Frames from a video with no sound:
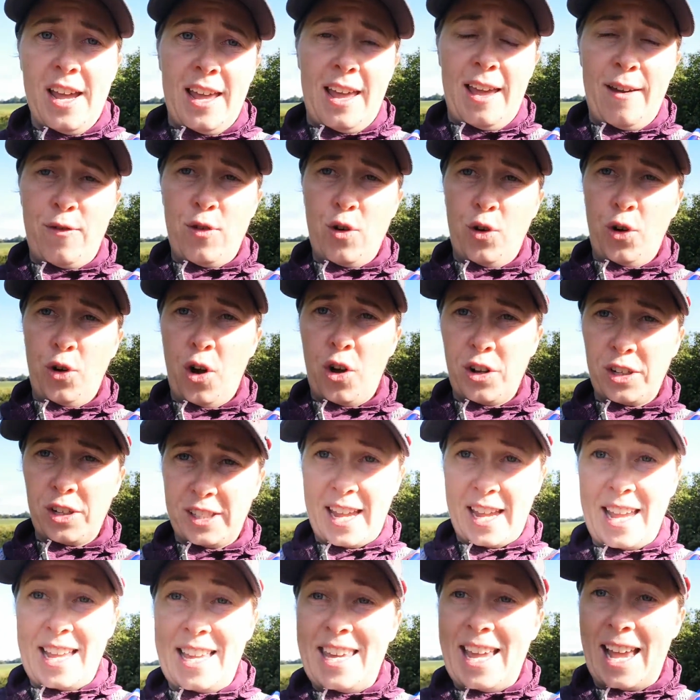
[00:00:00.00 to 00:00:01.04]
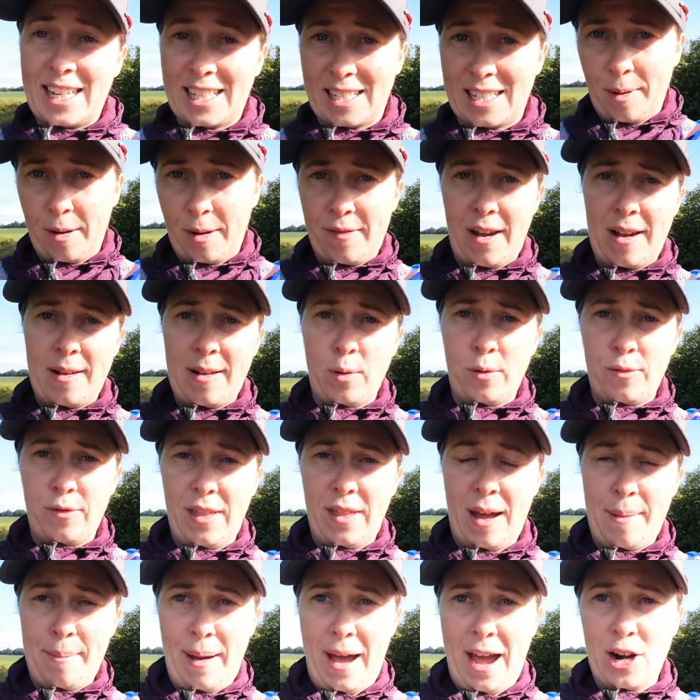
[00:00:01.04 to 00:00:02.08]
If you're not saying, yes, I'm available for
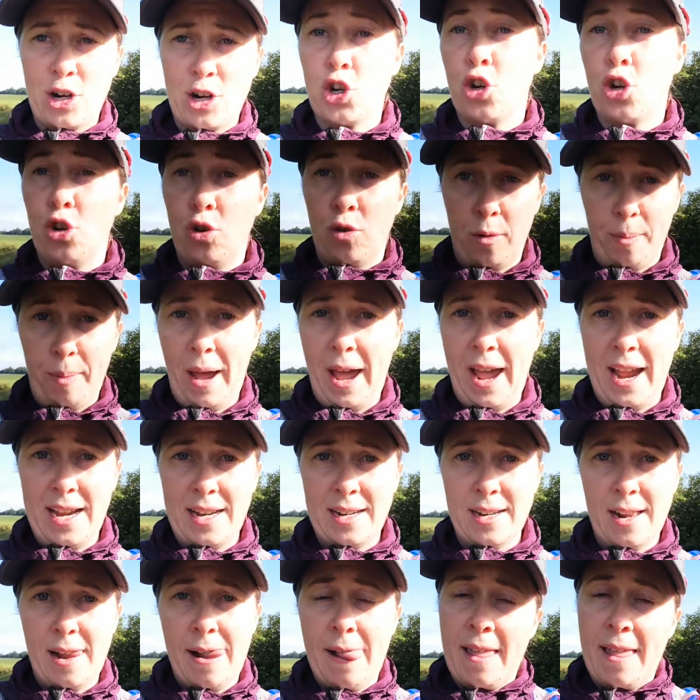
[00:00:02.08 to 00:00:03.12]
that match, you're a pain.